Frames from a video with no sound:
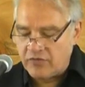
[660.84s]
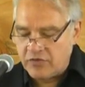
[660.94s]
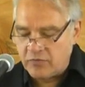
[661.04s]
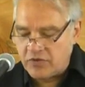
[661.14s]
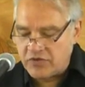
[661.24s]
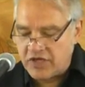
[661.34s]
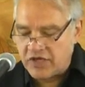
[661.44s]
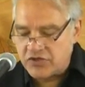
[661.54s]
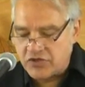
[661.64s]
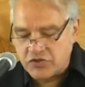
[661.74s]
of the most
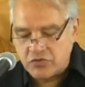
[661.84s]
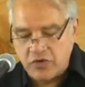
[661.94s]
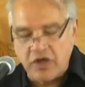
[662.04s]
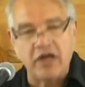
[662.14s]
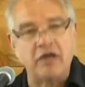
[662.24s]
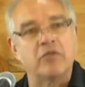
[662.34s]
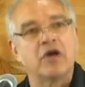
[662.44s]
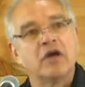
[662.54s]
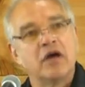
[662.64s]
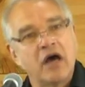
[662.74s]

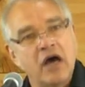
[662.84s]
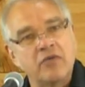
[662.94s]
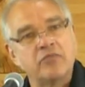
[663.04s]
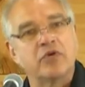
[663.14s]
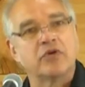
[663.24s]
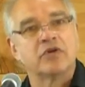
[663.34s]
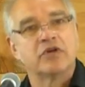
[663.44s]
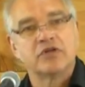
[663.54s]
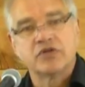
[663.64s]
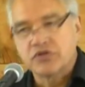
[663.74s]
extreme, humble
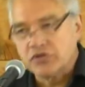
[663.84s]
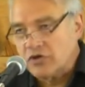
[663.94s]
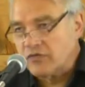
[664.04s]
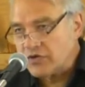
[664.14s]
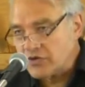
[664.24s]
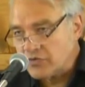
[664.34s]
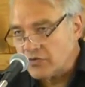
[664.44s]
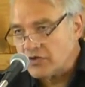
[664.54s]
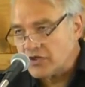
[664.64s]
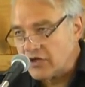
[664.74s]
service
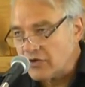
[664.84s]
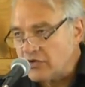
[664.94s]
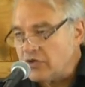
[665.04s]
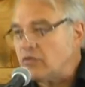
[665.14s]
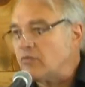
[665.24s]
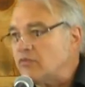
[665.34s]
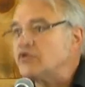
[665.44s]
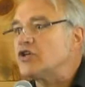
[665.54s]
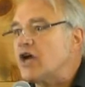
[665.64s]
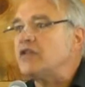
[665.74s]
towards others. Do you remember
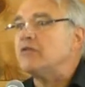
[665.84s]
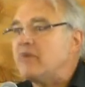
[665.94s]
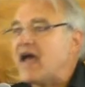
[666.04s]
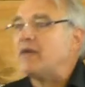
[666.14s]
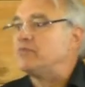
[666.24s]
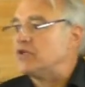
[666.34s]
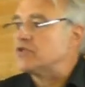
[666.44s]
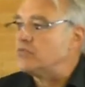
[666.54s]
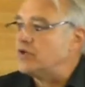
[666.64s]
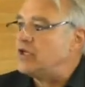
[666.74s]
John the
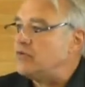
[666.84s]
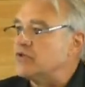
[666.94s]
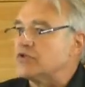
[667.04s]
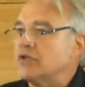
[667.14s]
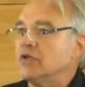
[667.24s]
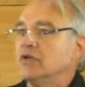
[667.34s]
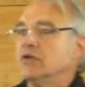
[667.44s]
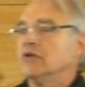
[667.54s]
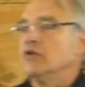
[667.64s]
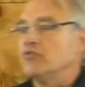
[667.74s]
Baptist when he was
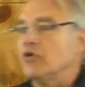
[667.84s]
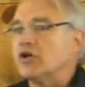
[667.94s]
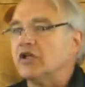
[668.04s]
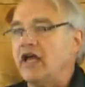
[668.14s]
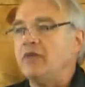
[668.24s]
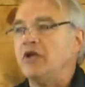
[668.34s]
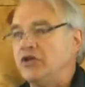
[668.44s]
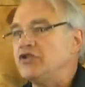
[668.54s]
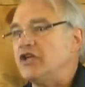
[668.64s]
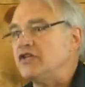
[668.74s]

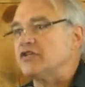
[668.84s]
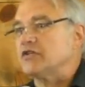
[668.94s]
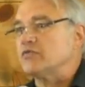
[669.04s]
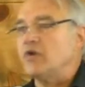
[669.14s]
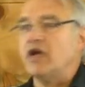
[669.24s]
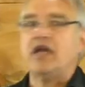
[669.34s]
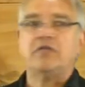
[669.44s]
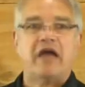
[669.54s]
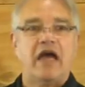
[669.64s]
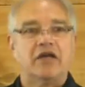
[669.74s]
proclaiming Jesus way
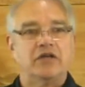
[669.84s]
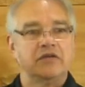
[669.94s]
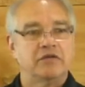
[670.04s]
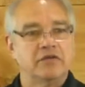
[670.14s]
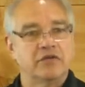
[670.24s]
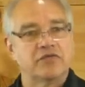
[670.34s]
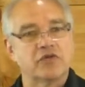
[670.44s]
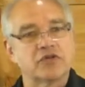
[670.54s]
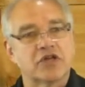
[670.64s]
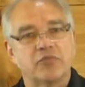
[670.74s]
back in the
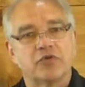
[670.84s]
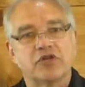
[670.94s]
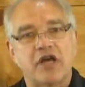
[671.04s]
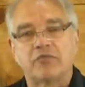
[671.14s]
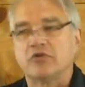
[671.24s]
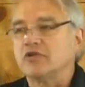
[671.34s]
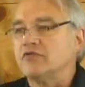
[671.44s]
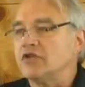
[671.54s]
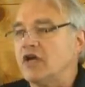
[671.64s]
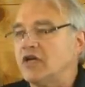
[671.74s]
first couple chapters
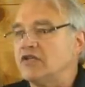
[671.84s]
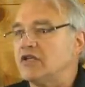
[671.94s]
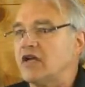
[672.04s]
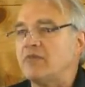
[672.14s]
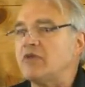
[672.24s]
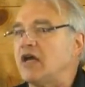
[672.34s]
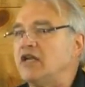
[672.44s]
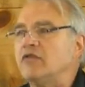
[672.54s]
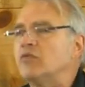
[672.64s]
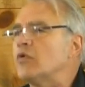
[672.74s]
of John? He said, I'm not
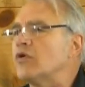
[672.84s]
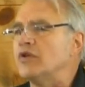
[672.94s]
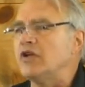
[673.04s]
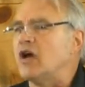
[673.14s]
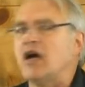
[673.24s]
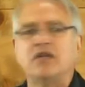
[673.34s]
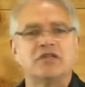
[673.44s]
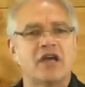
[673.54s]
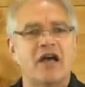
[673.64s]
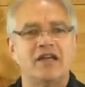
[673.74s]
even worthy to
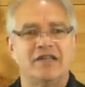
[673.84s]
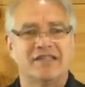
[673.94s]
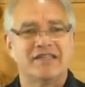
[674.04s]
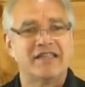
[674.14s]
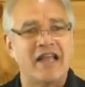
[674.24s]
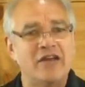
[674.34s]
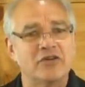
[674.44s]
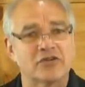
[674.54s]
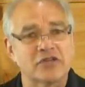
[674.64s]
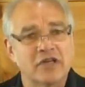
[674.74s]
untie his
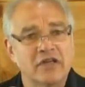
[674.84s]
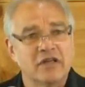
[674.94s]
sandals,